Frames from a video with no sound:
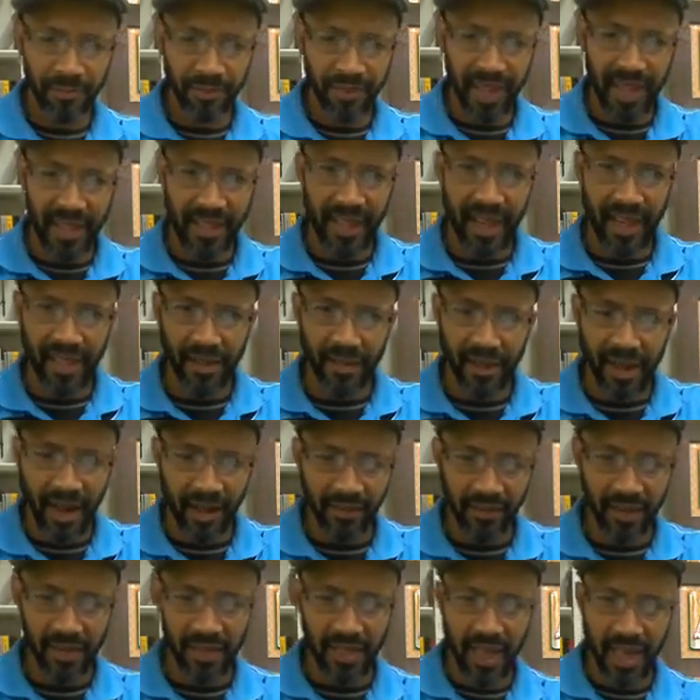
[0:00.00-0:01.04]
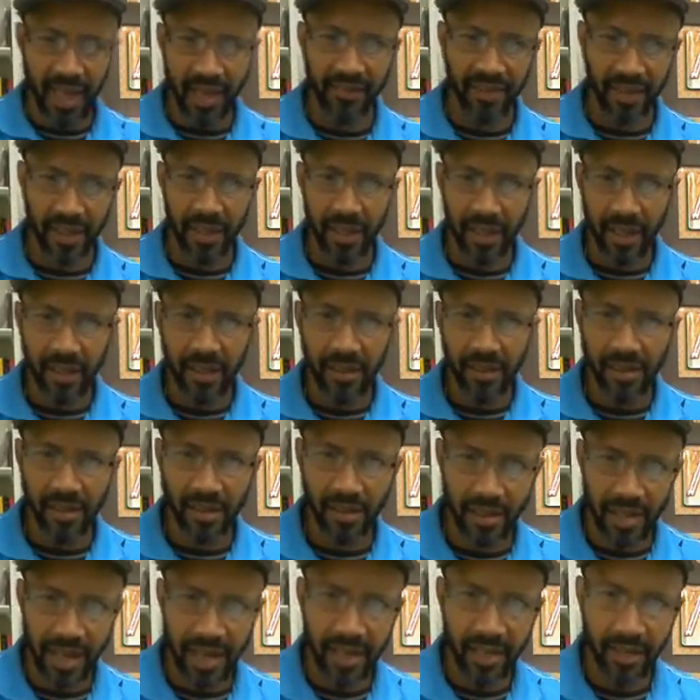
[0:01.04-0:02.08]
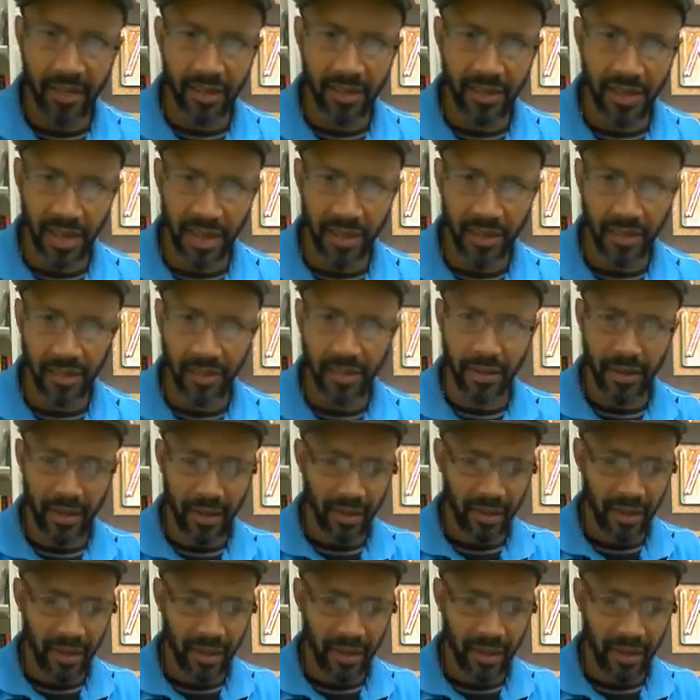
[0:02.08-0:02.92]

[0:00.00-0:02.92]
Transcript: And now you have this heavy steak dinner